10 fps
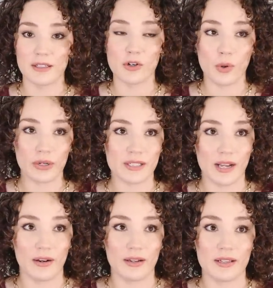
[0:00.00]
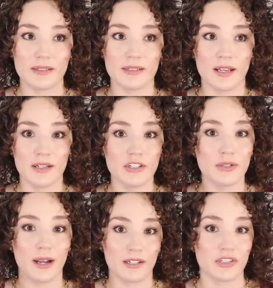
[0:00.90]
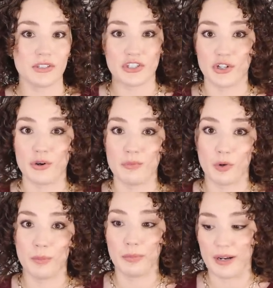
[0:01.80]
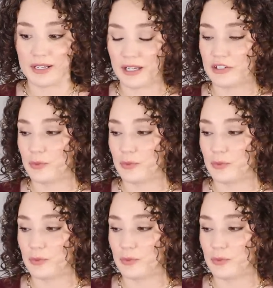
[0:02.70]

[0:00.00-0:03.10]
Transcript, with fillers: the coarse areas tend to actually show more breakage,